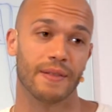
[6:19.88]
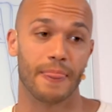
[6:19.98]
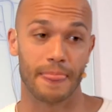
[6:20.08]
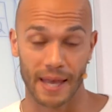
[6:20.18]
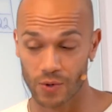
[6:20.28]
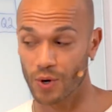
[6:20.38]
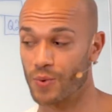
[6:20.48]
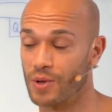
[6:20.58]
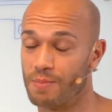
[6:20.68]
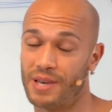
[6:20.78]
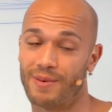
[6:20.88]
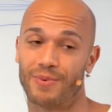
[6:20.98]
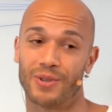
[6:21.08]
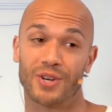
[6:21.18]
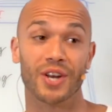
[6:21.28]
Network with
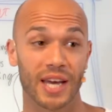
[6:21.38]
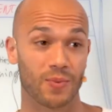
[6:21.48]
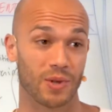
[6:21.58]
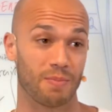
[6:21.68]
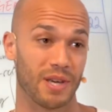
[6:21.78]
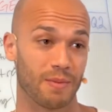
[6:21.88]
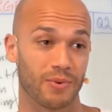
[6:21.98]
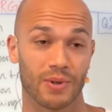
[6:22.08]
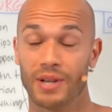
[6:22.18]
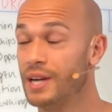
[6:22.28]
people, connect with people,